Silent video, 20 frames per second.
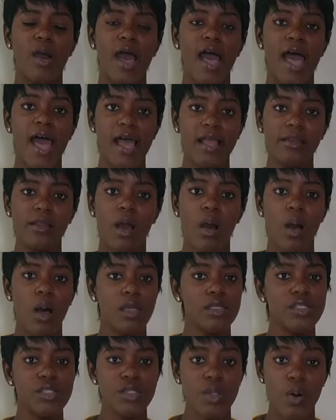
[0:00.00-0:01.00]
And
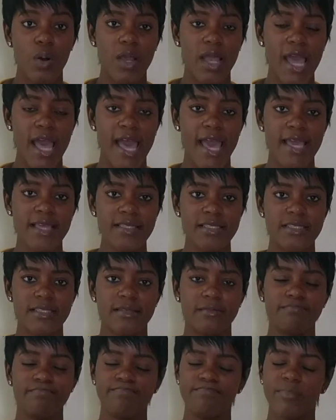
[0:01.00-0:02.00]
also, guys,
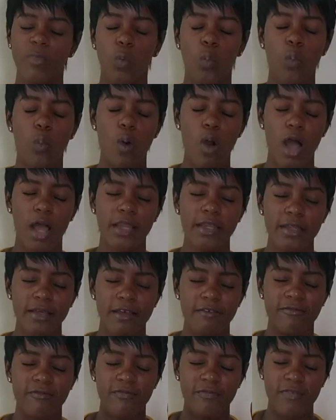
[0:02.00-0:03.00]
one
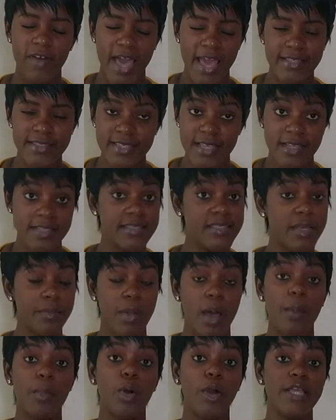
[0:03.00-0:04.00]
vital tip
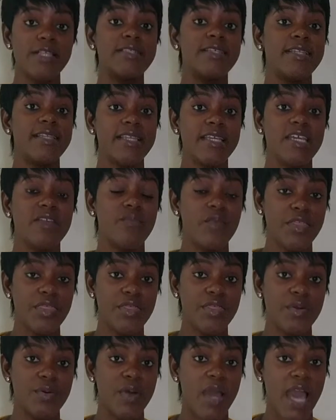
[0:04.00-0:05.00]
I'm going to leave
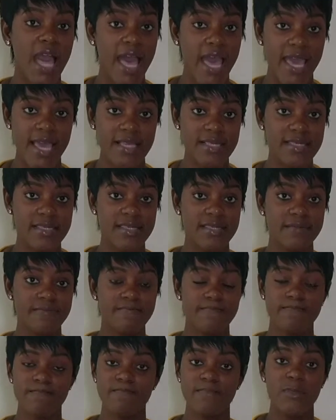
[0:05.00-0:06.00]
with you guys:
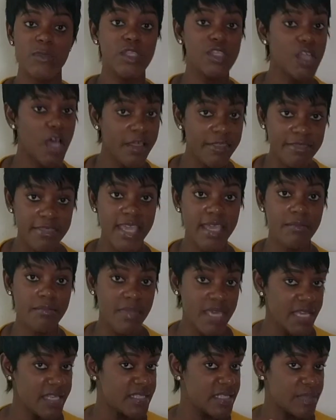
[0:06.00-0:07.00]
nothing
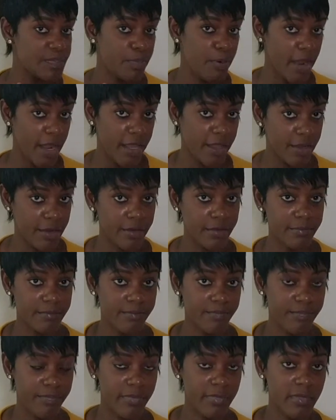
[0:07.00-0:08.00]
beats prayer.
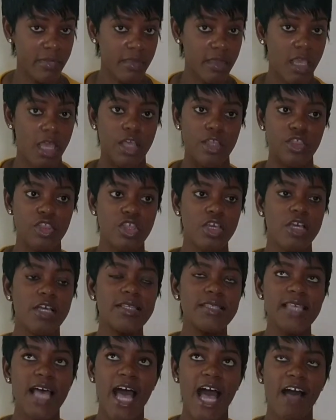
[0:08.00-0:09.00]

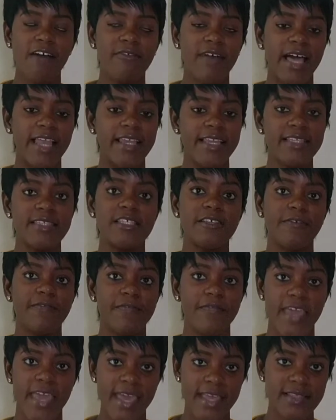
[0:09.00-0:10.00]
Just have a little
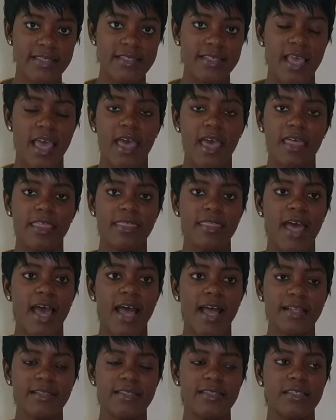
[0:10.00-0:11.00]
faith
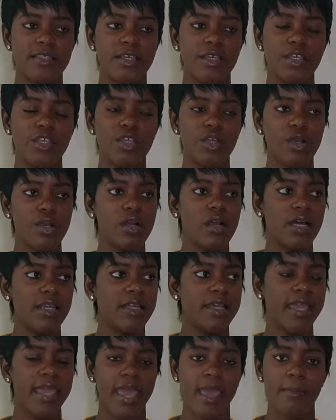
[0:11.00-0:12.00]
that you're
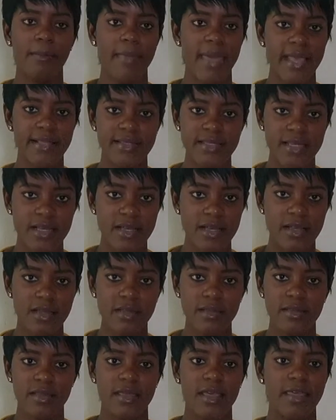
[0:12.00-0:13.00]
gonna get better,
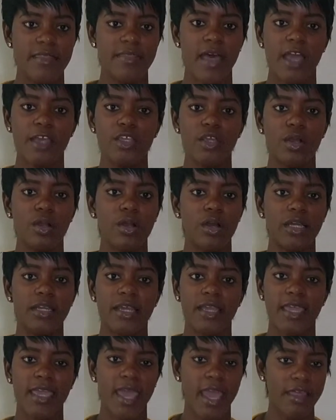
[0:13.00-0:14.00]
that you're
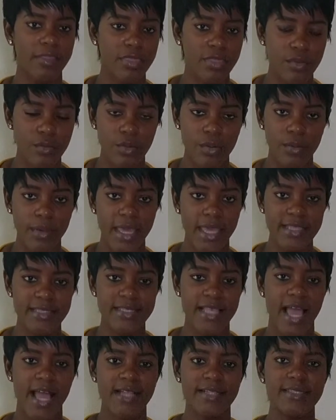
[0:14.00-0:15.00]
gonna get through it,
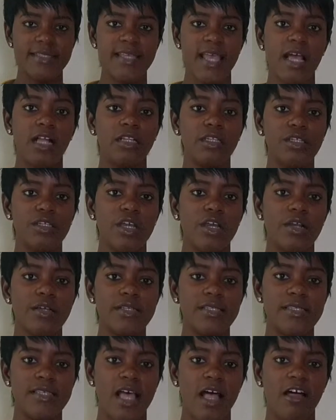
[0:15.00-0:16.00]
and tell
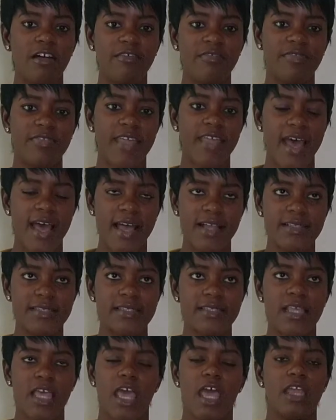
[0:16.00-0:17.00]
yourself that
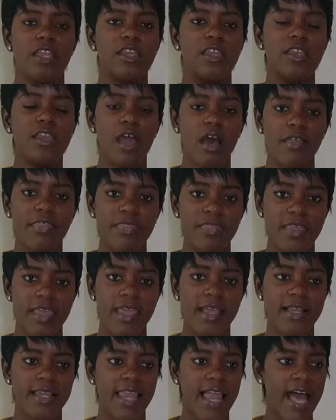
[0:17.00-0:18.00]

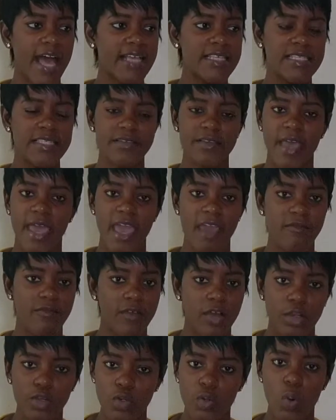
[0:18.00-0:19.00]
nothing lasts
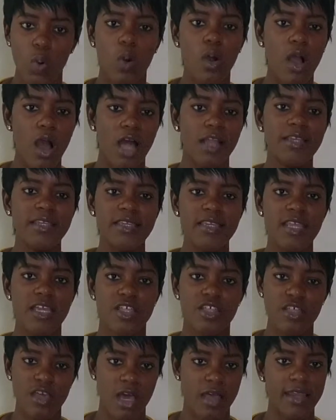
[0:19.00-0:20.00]
forever, no
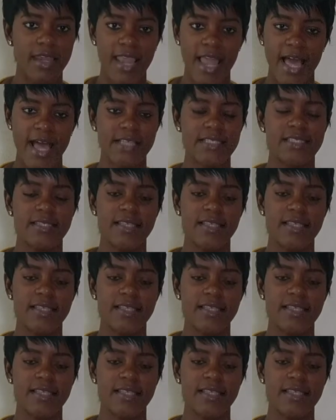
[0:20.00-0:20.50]
condition lasts